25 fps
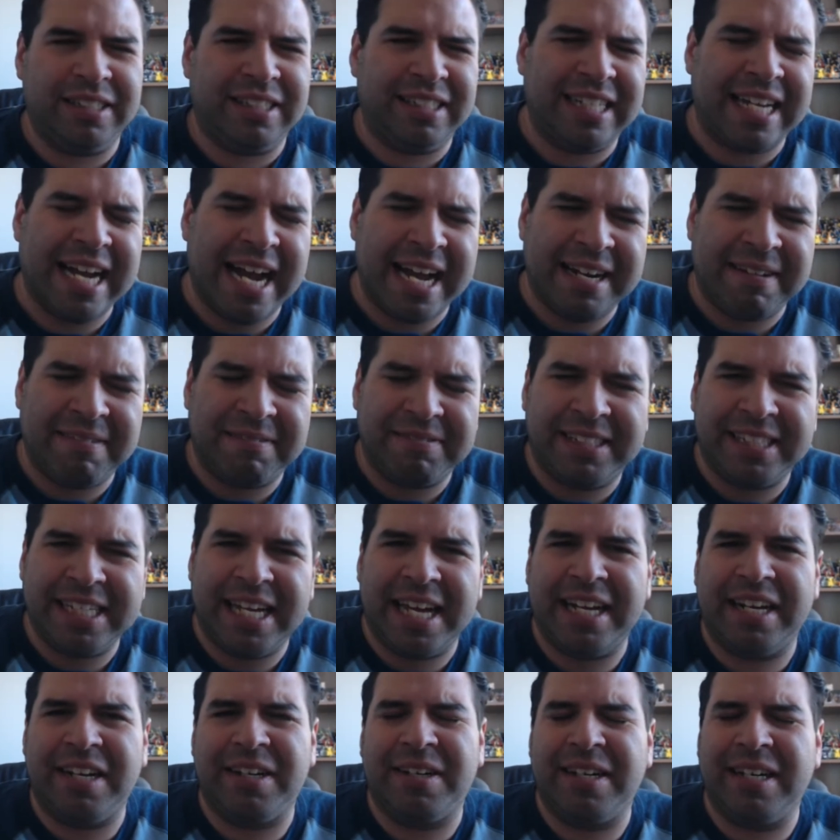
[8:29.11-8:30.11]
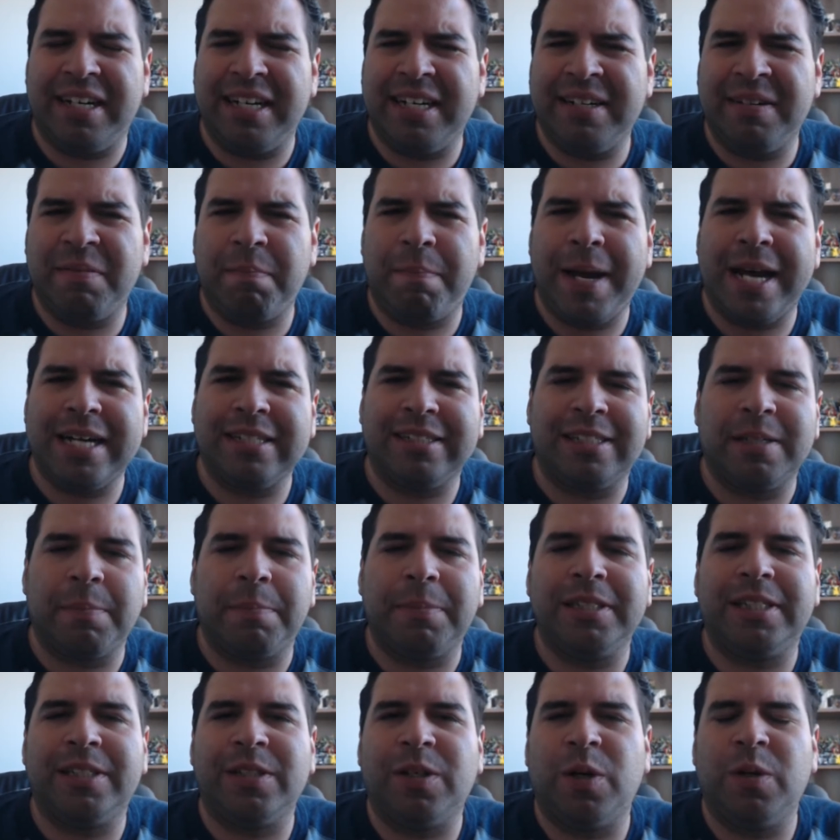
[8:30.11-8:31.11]
kind of said in past
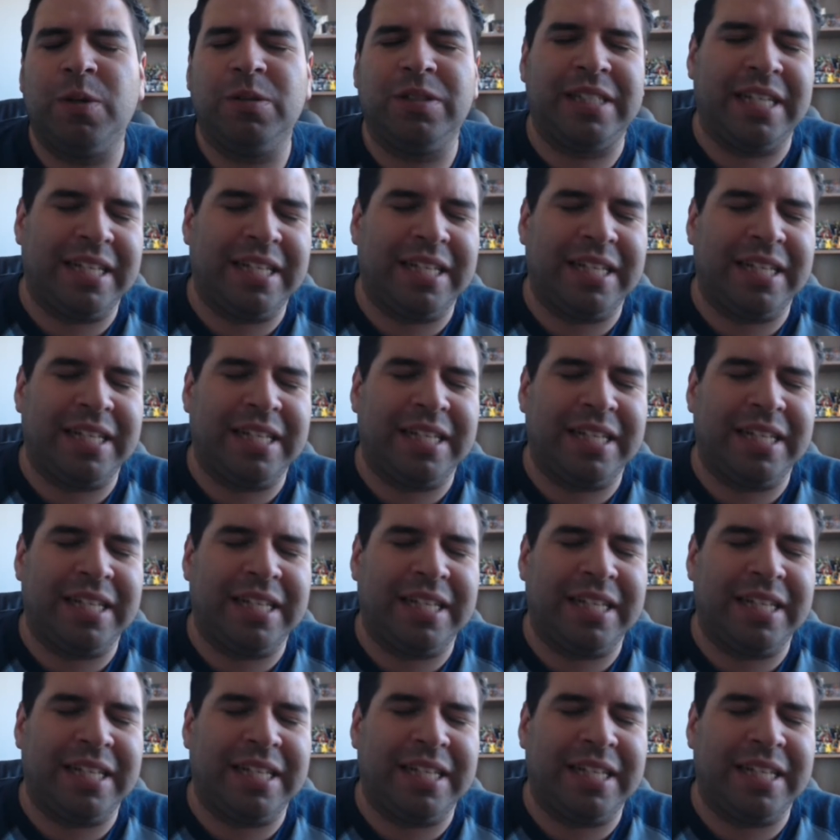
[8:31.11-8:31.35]
episodes,